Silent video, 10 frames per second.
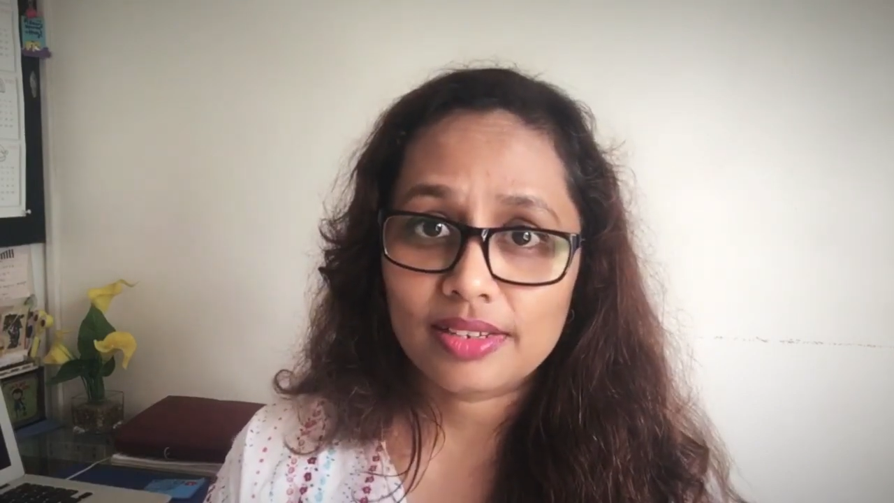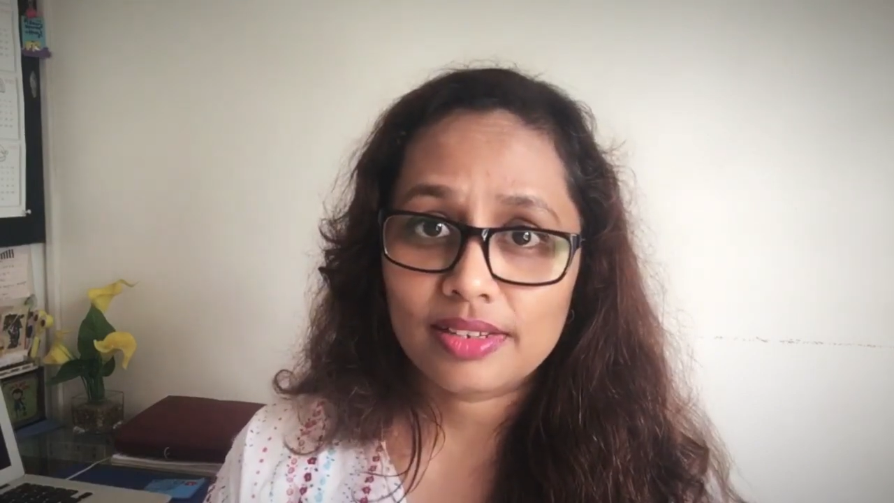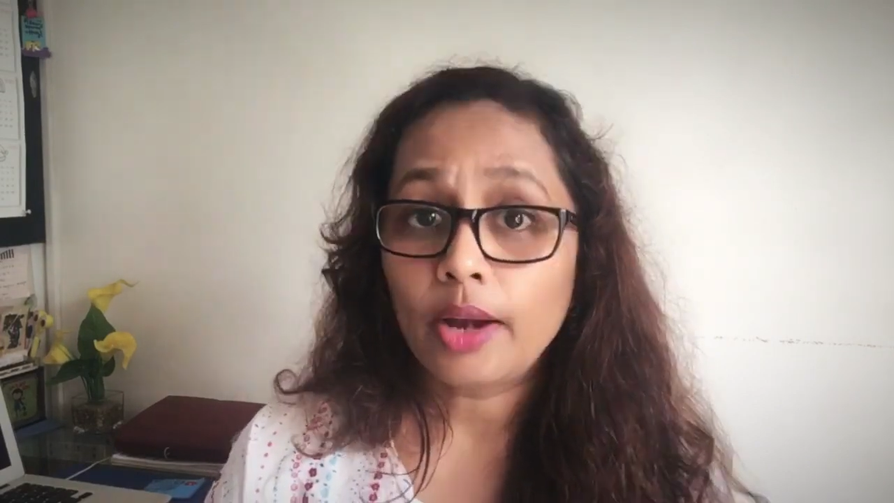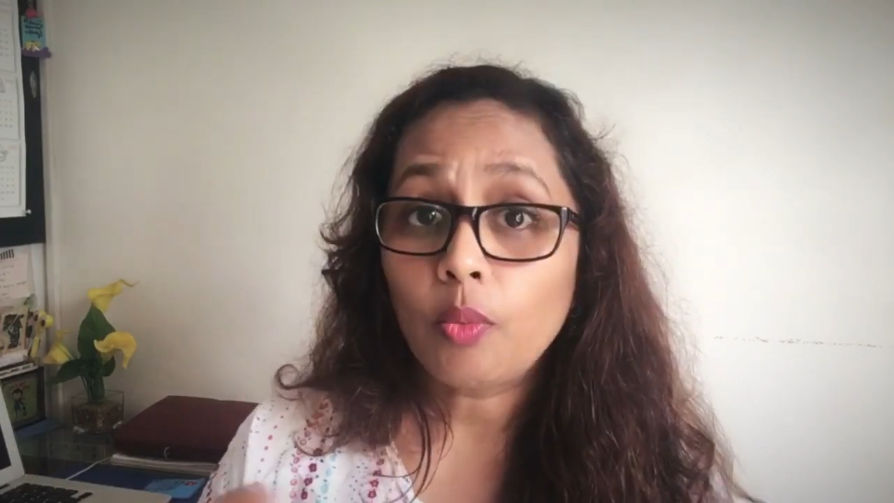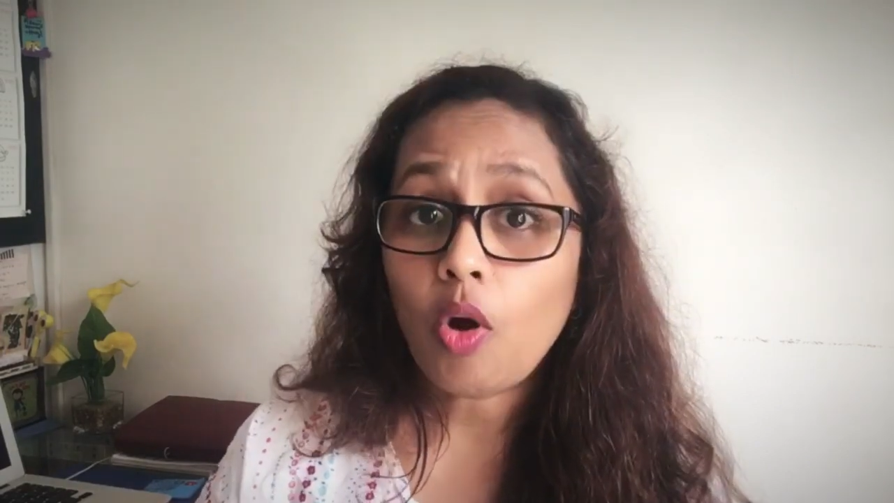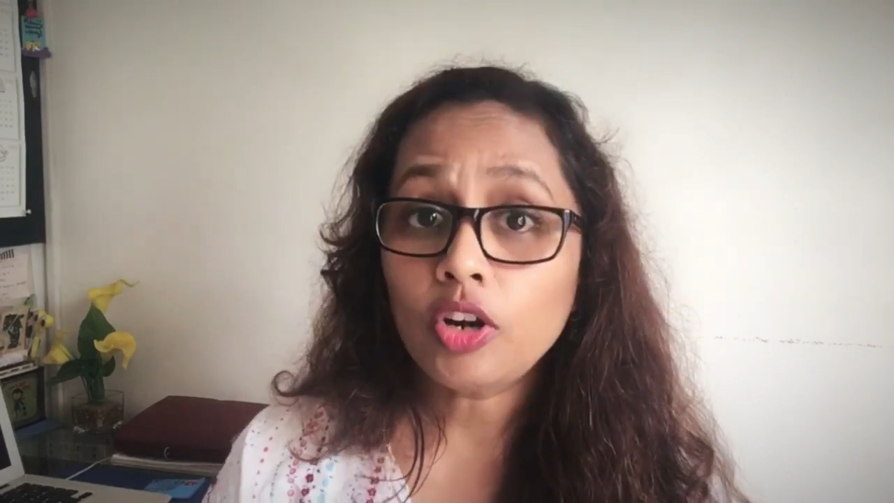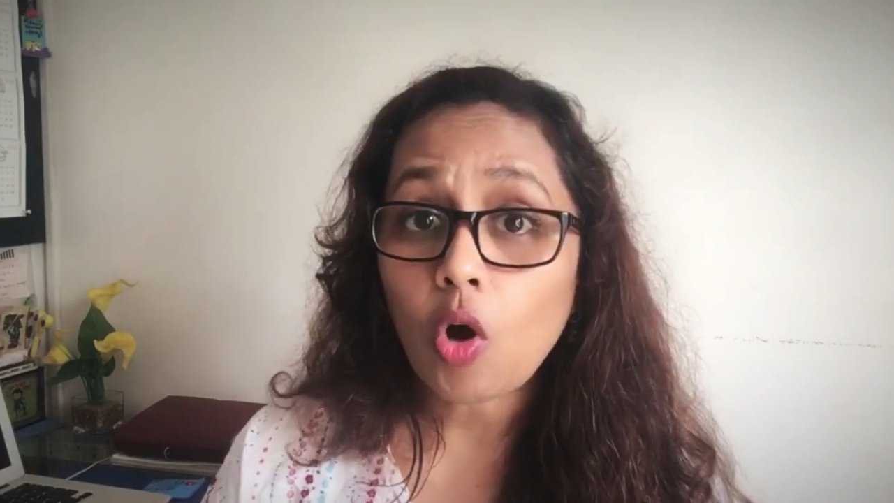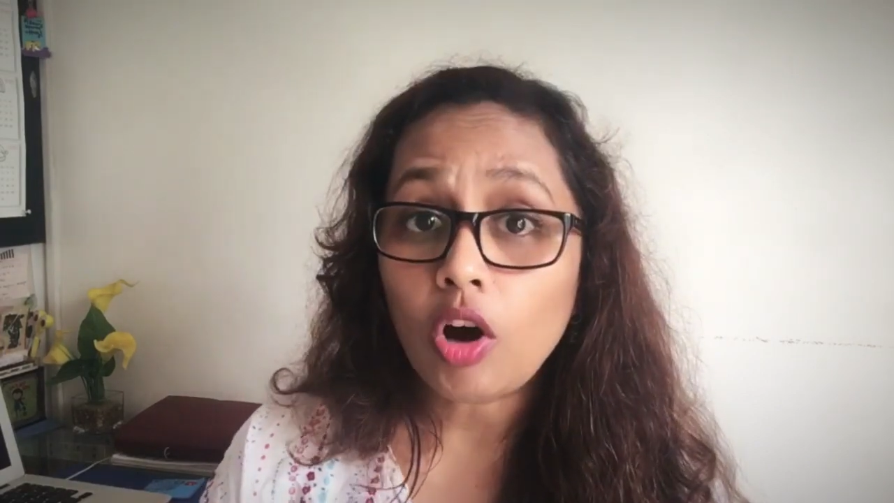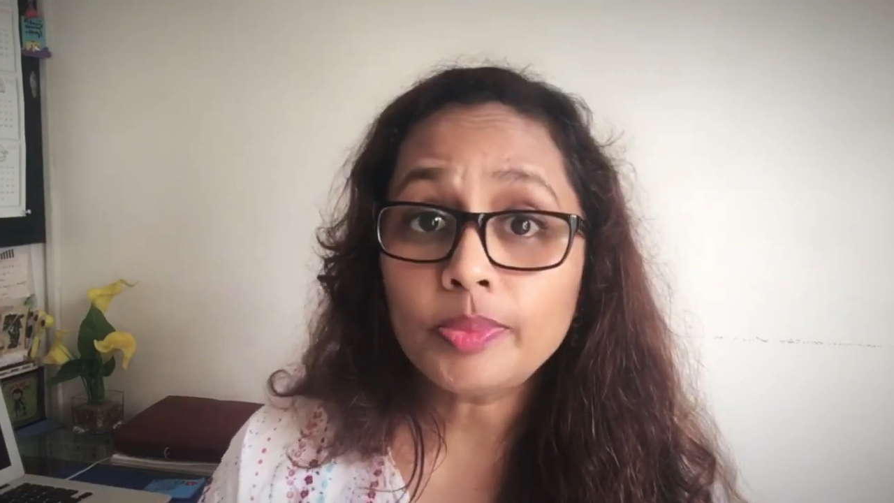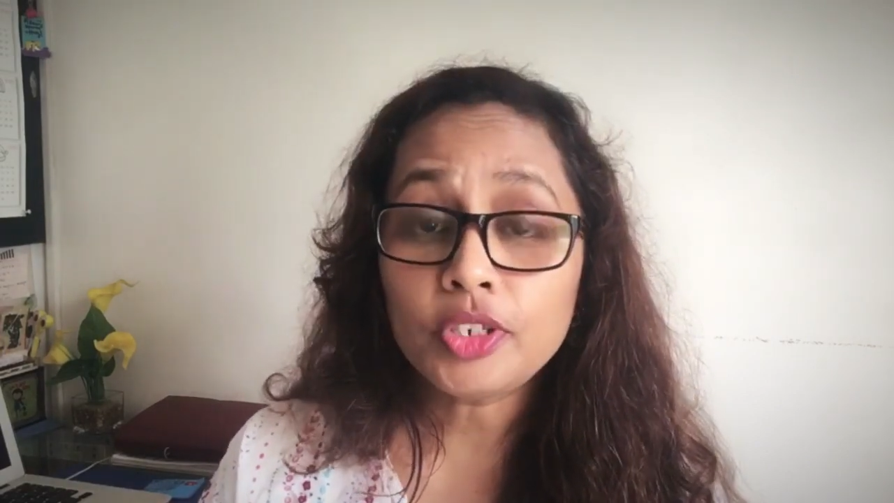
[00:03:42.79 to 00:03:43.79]
and what
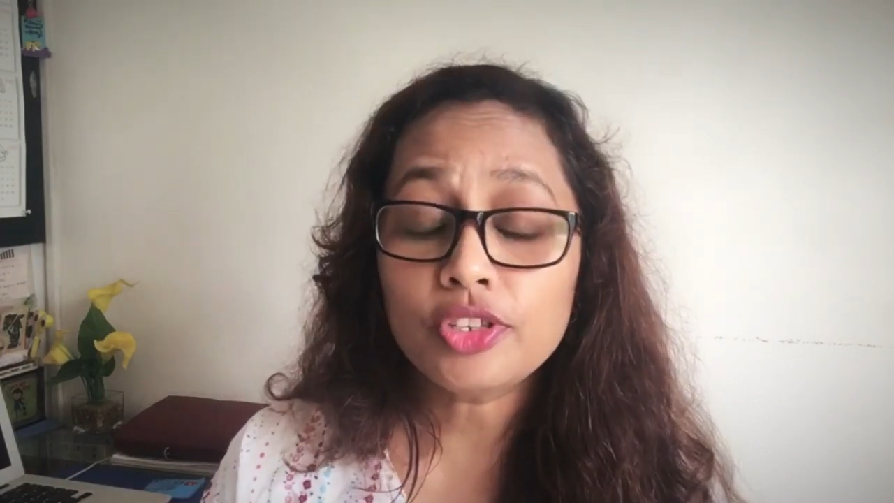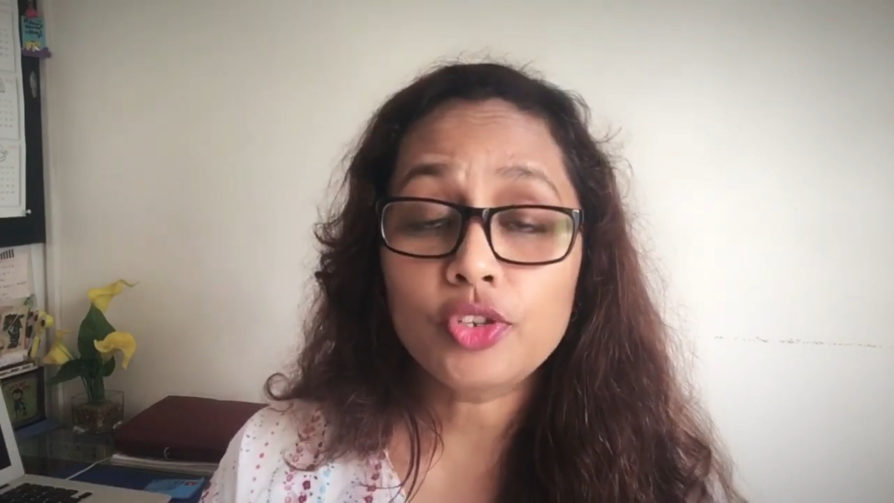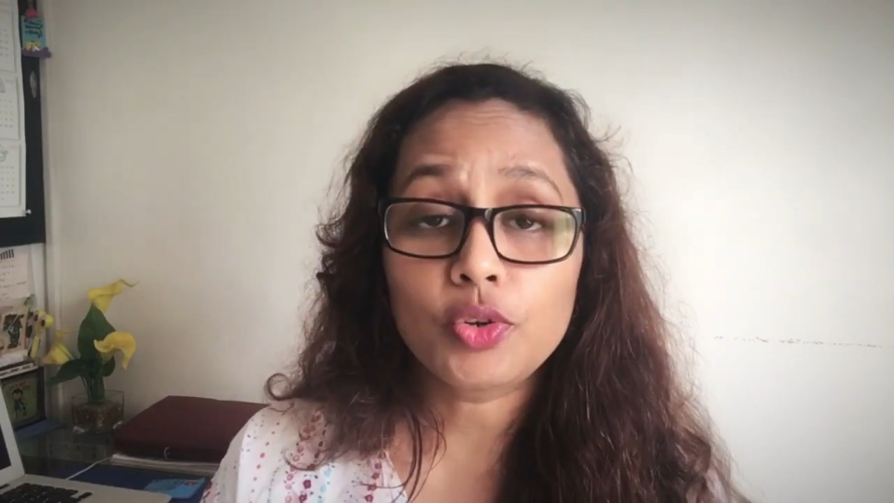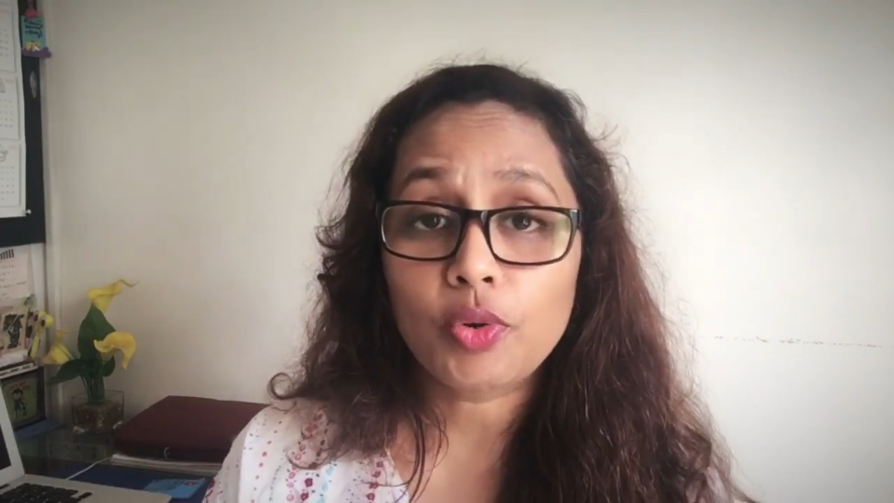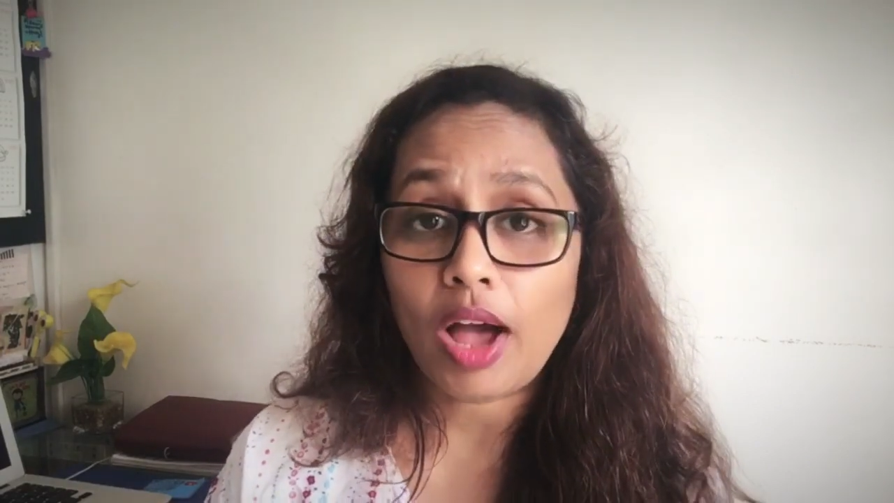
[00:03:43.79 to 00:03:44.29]
options do you